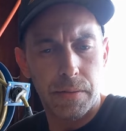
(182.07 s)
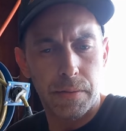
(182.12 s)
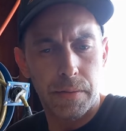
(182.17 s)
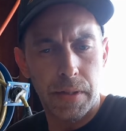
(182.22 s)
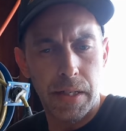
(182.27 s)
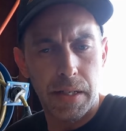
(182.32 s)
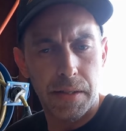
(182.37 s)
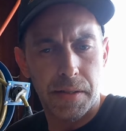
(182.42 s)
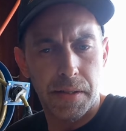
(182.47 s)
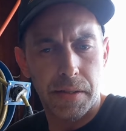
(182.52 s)

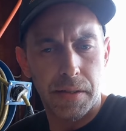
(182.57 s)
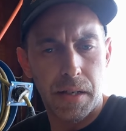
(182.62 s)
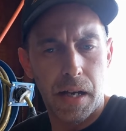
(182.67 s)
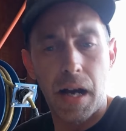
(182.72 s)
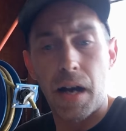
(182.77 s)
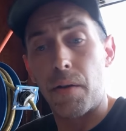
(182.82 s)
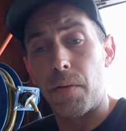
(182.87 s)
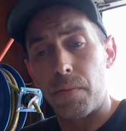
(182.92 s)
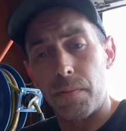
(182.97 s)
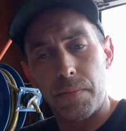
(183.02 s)
what else?
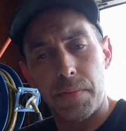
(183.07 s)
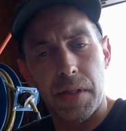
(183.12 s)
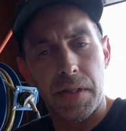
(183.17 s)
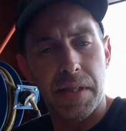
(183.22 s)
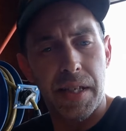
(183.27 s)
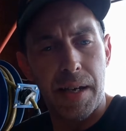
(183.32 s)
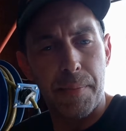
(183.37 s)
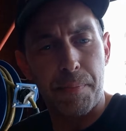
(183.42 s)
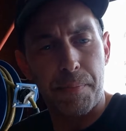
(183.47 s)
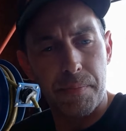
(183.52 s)
Oh, the
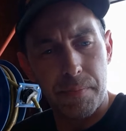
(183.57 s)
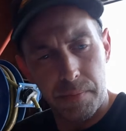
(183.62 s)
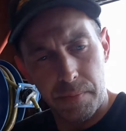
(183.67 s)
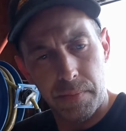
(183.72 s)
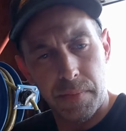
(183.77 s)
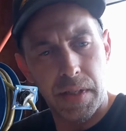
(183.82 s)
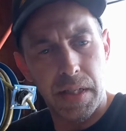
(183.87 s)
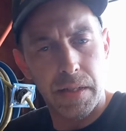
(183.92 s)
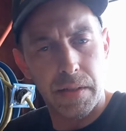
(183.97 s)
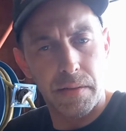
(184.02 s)
tip
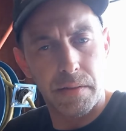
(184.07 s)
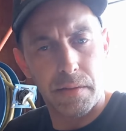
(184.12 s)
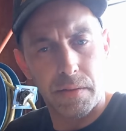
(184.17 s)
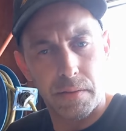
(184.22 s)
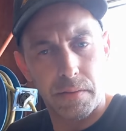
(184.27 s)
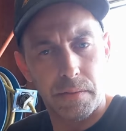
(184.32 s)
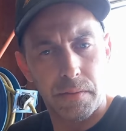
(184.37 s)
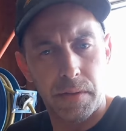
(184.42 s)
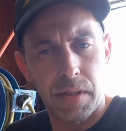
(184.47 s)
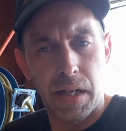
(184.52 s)
that,
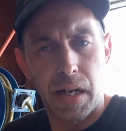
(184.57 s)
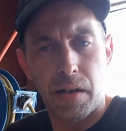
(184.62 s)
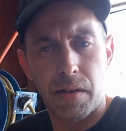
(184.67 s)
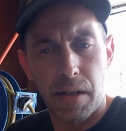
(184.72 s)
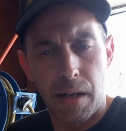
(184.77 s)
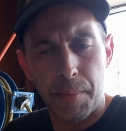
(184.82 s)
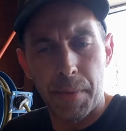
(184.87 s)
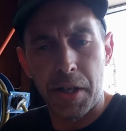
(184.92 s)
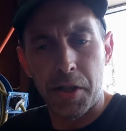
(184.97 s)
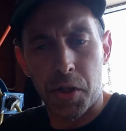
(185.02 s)
you know,
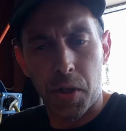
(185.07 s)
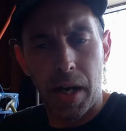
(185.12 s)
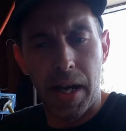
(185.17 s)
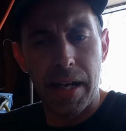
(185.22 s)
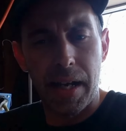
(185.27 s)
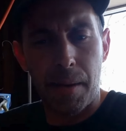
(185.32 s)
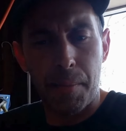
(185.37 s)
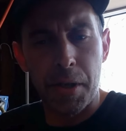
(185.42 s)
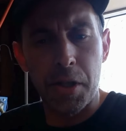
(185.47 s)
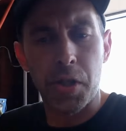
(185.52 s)
I'm gonna
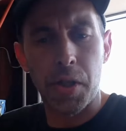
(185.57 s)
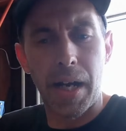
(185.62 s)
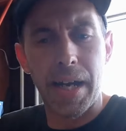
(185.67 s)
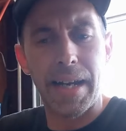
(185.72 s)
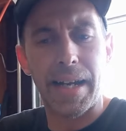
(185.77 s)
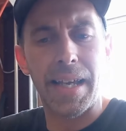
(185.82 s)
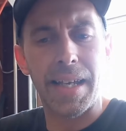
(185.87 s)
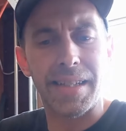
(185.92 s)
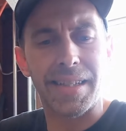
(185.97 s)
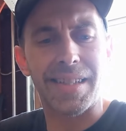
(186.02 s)
try. I'm gonna try
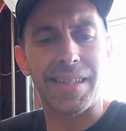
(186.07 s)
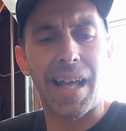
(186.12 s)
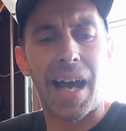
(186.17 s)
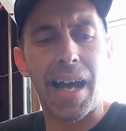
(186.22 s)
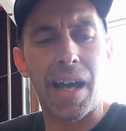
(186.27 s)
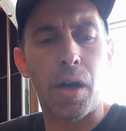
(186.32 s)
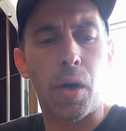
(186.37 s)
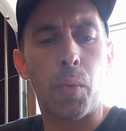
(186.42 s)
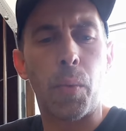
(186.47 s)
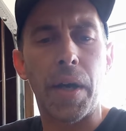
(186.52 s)
it his
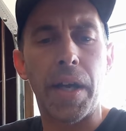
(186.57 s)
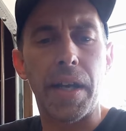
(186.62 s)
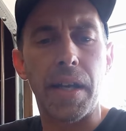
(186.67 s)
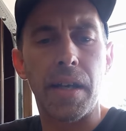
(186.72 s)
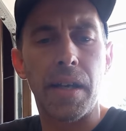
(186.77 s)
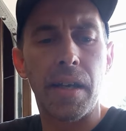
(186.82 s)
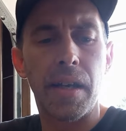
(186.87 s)
style with